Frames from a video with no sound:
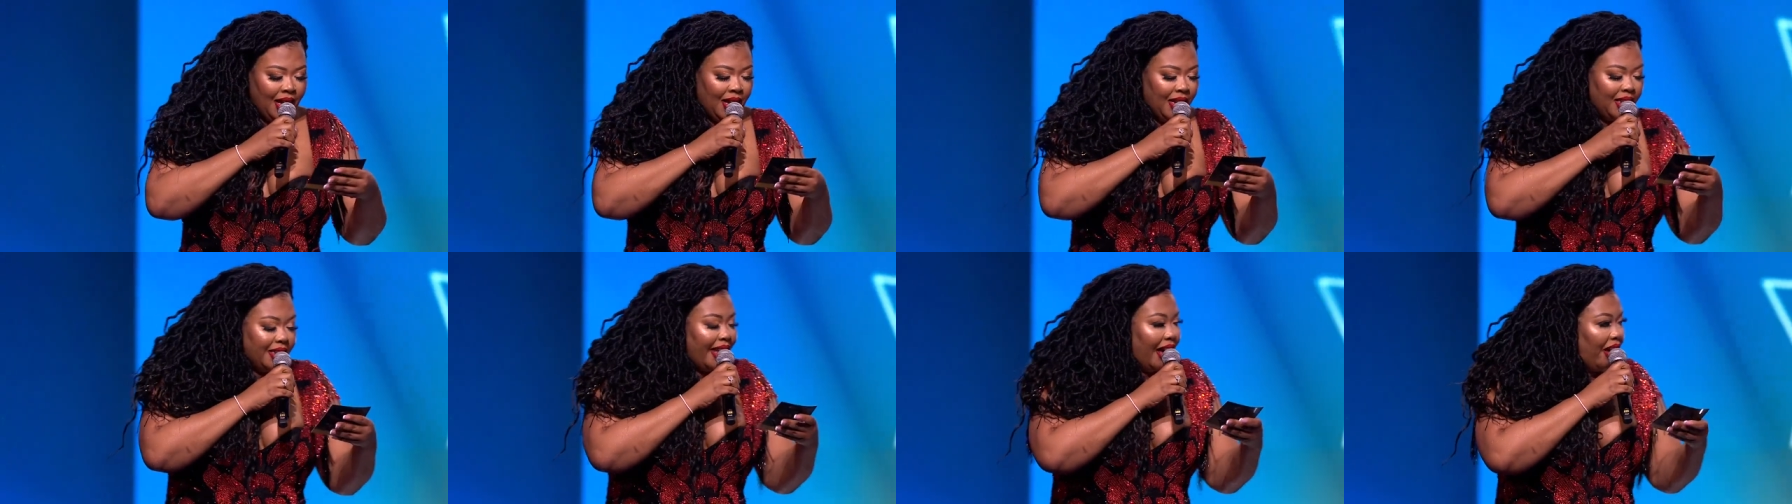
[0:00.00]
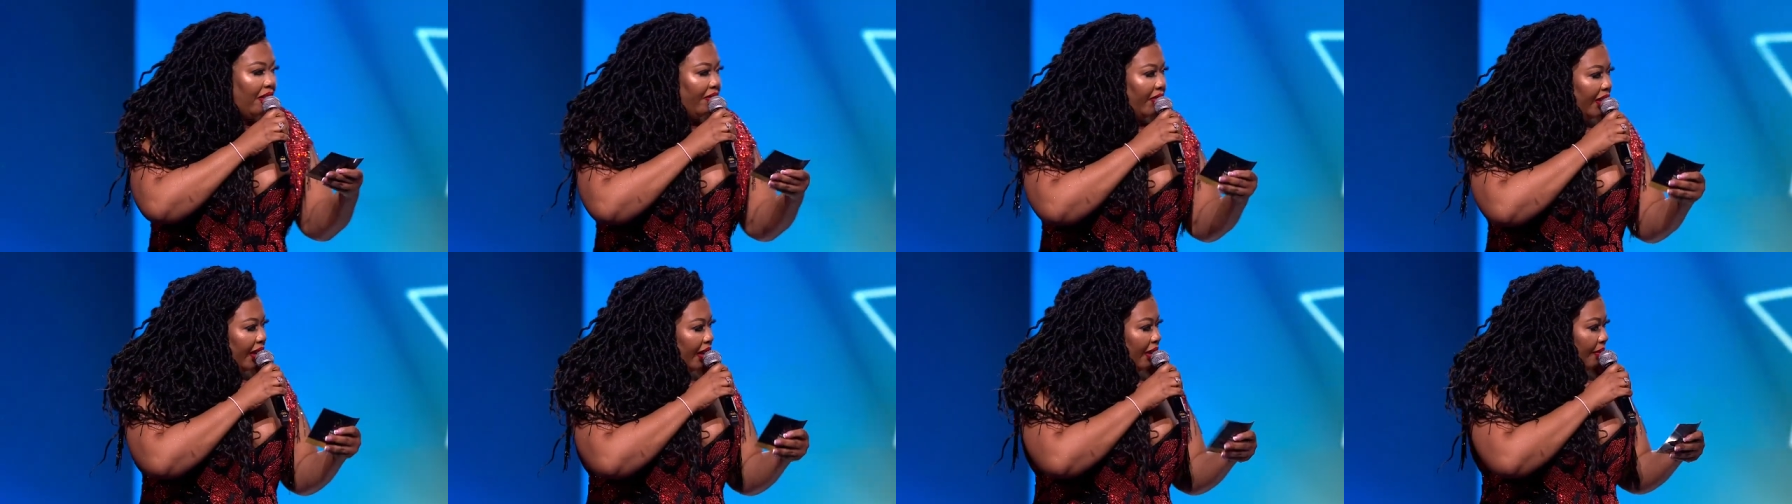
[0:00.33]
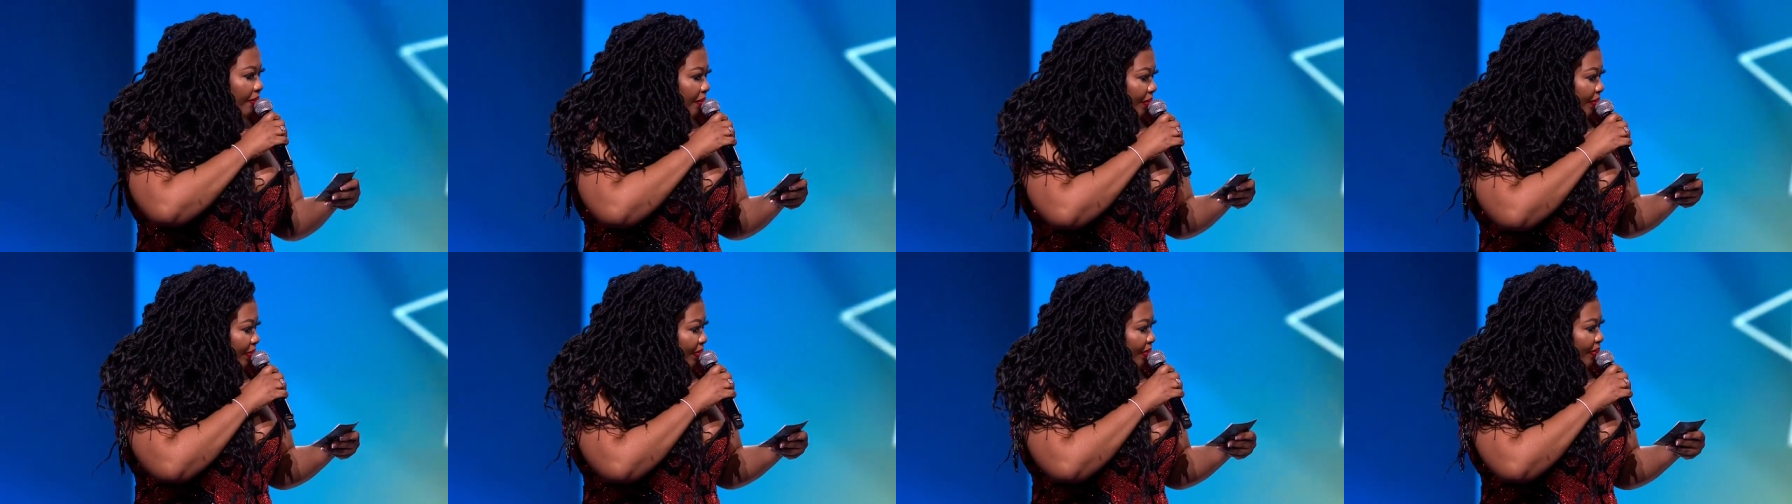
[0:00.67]
Ndavi,
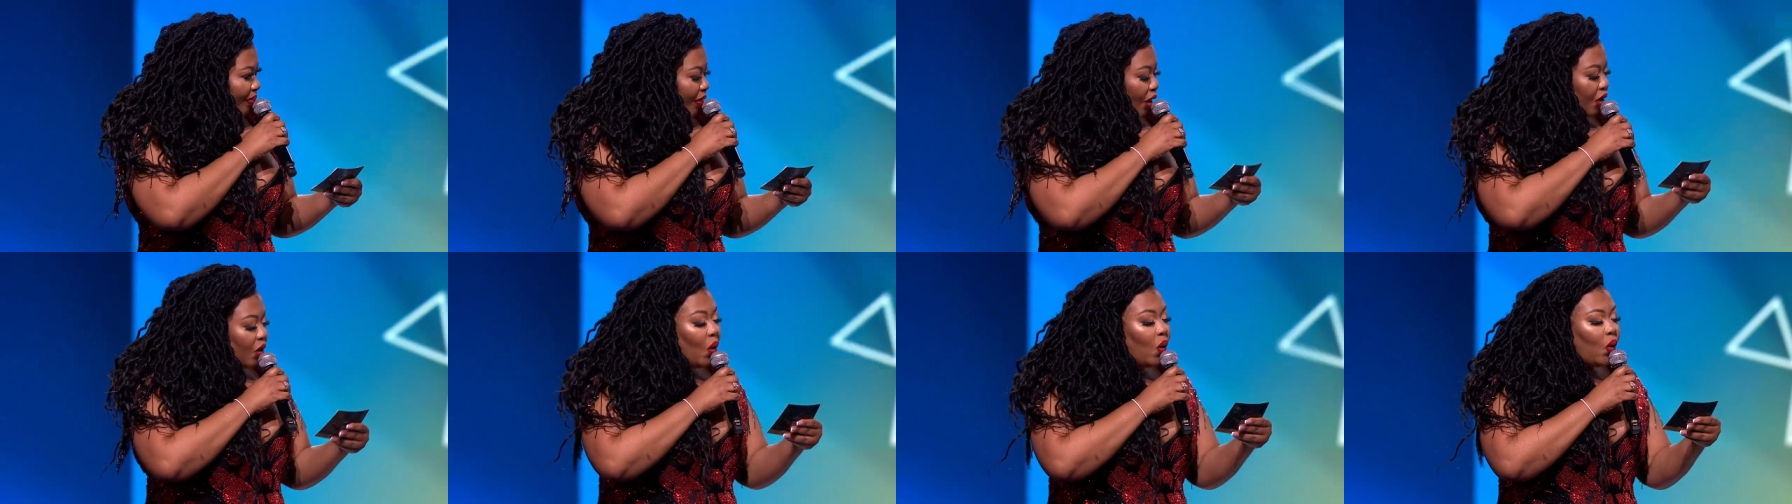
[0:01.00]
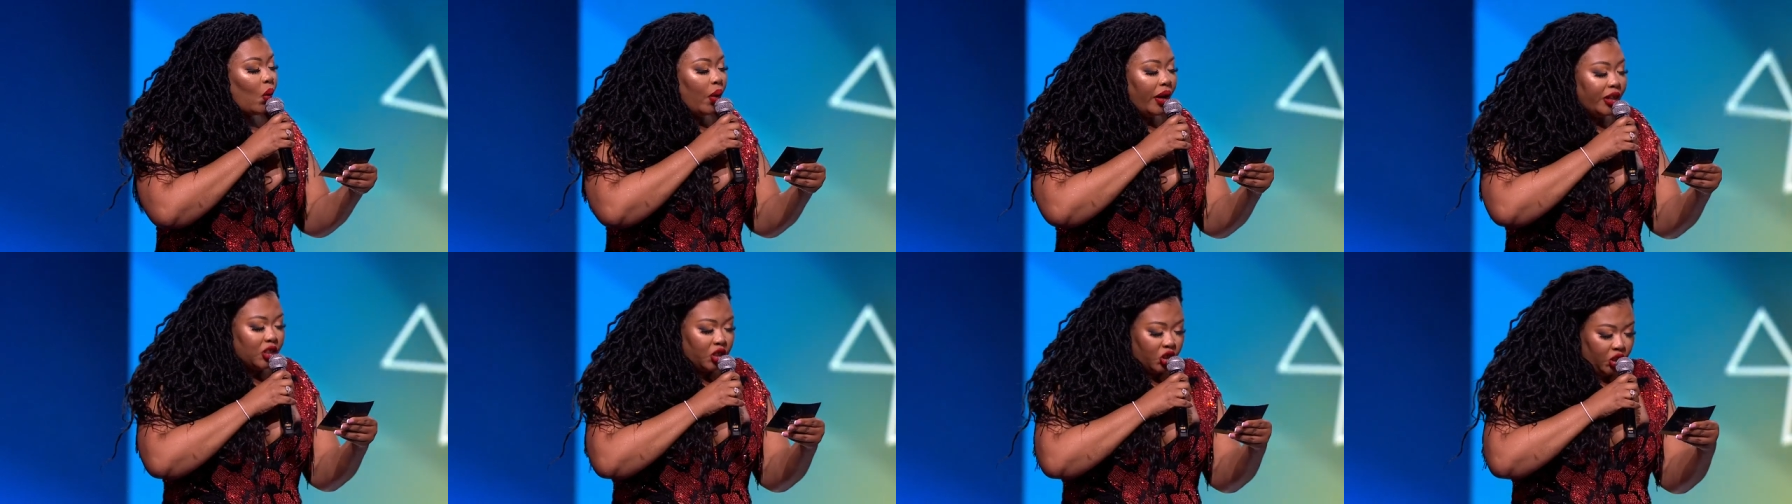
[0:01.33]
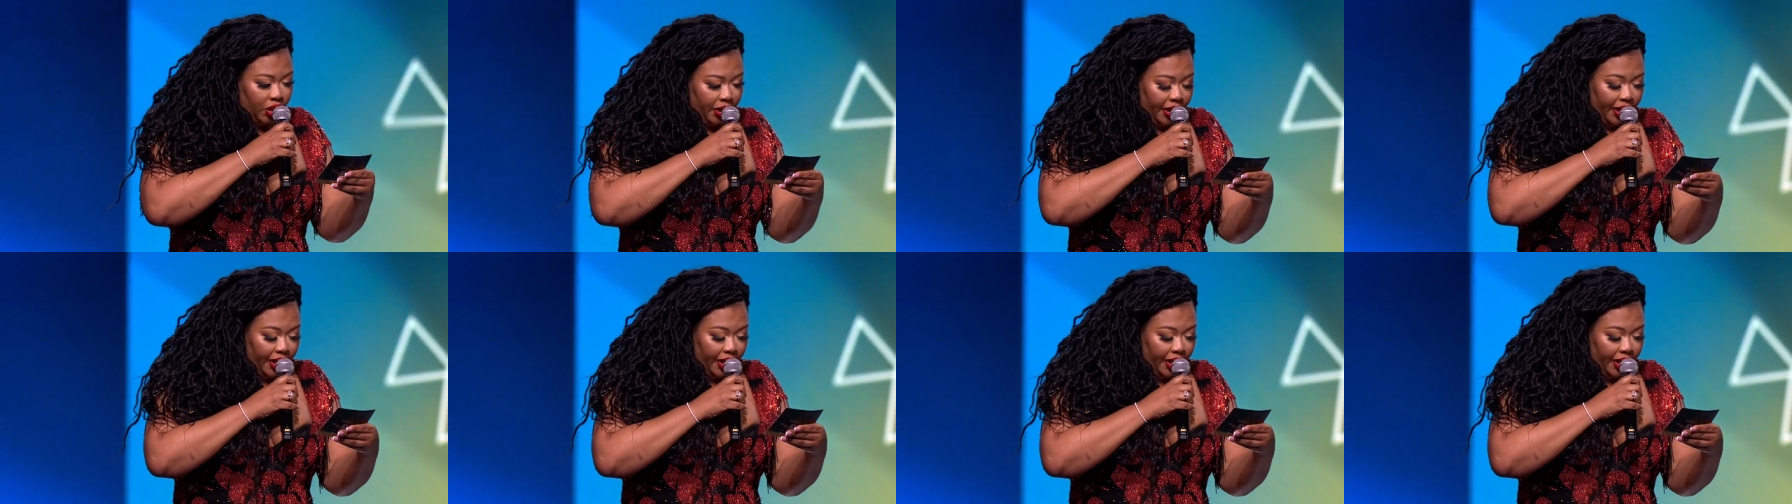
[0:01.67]
your question